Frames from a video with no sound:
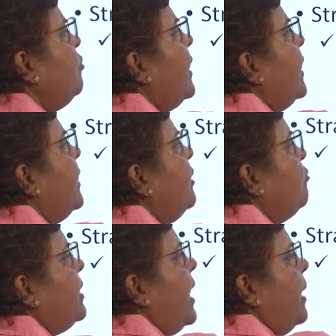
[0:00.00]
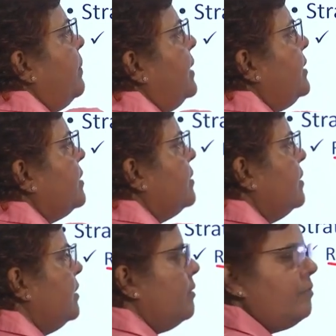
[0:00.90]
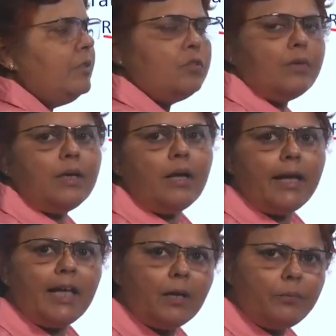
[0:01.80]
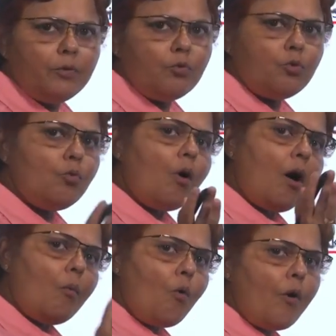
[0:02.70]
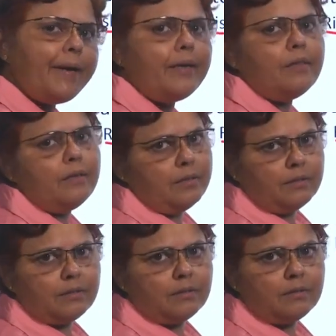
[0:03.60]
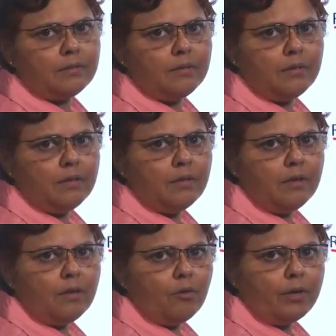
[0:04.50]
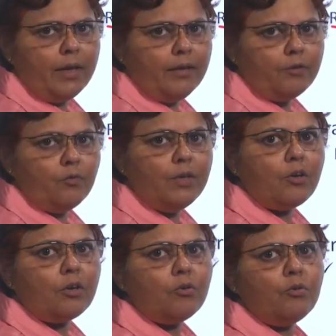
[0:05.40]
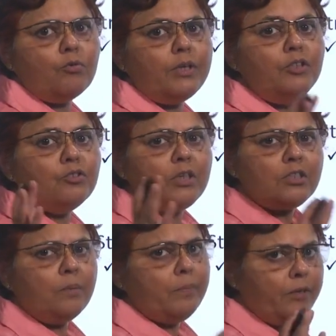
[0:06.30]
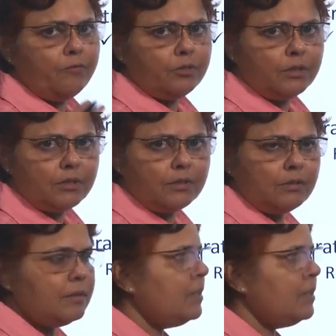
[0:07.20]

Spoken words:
to get into the habits which will help you to avoid the risks. Okay, you will not go to insurance company for this.